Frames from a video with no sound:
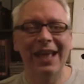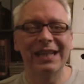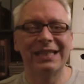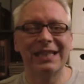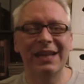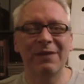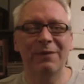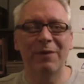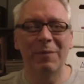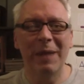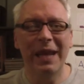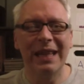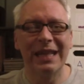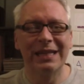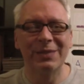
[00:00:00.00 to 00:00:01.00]
that's it for
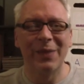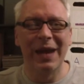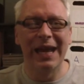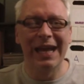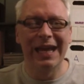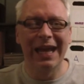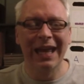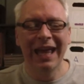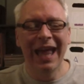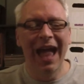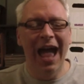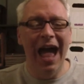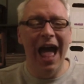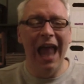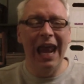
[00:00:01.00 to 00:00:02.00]
me this week.
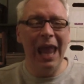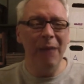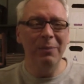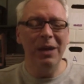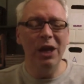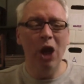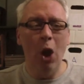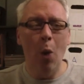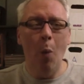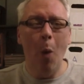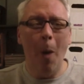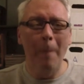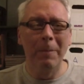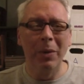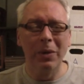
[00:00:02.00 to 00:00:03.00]
Let me know
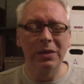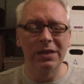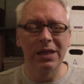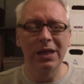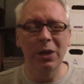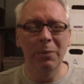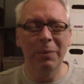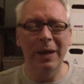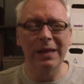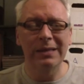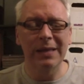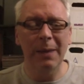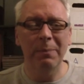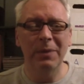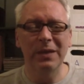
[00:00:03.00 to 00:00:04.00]
what books that you
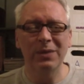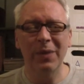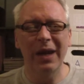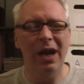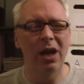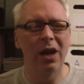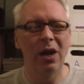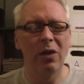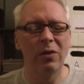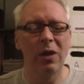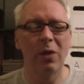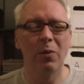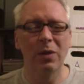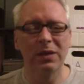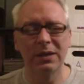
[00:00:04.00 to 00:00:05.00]
picked up this week. I know
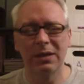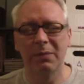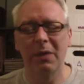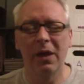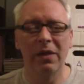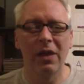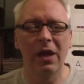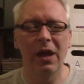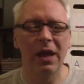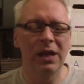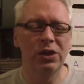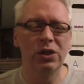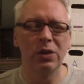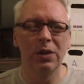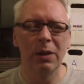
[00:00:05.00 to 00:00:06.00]
there were some other
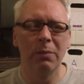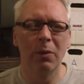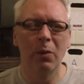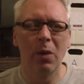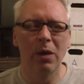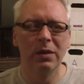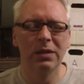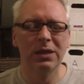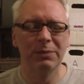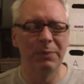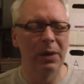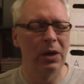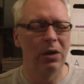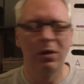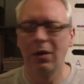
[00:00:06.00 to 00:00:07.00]
issue number ones,
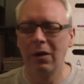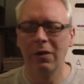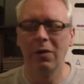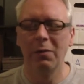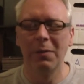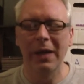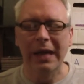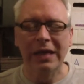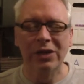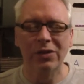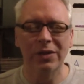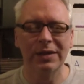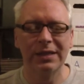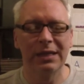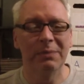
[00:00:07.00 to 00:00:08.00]
but none of them
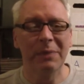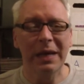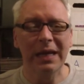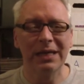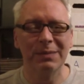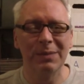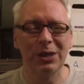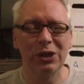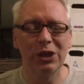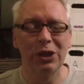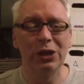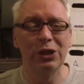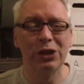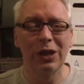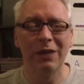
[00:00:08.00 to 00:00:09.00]
interested me as much
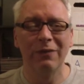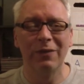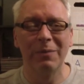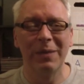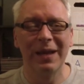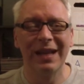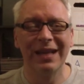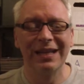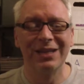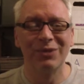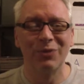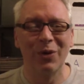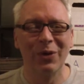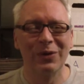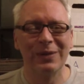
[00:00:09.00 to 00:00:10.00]
as Jeff
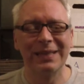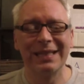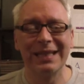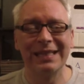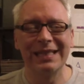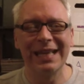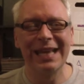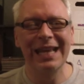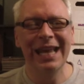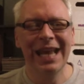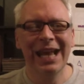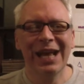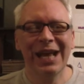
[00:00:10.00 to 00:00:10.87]
Lemire's Royal City.